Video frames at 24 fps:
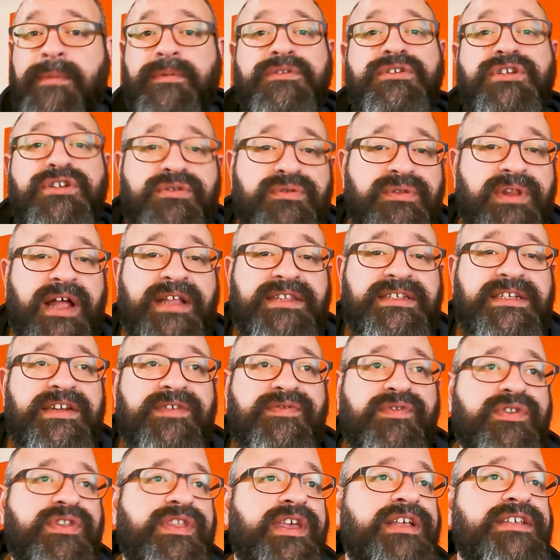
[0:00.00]
able to do lots of
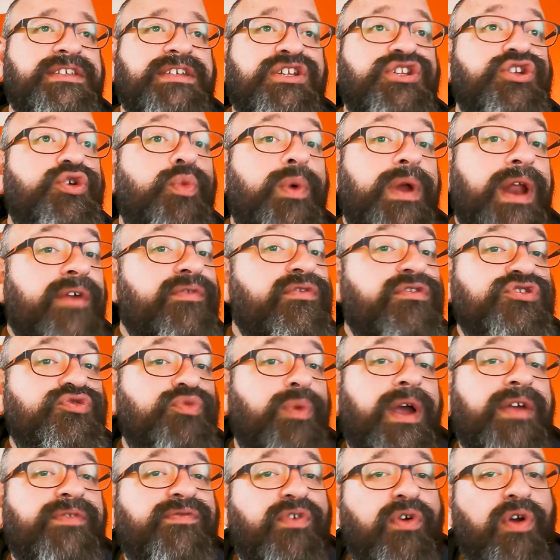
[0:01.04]
different things and do whatever
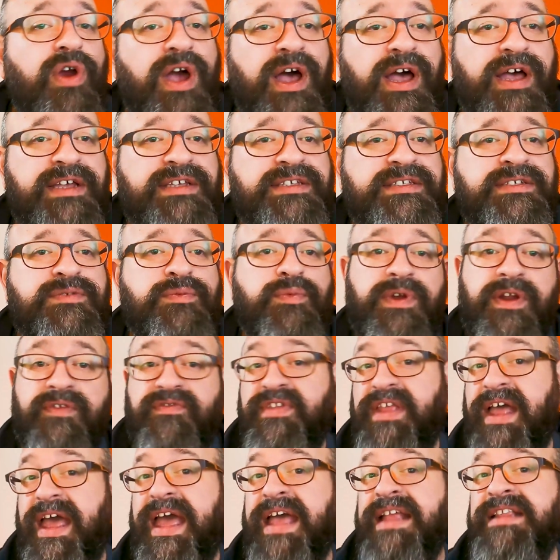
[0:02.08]
is right for us,
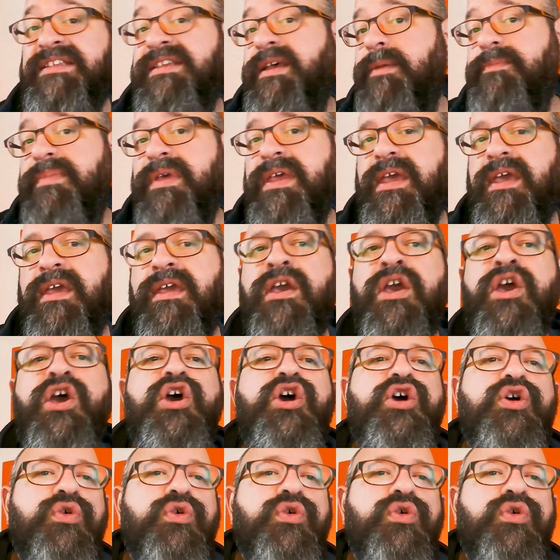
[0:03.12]
whatever that ends up being,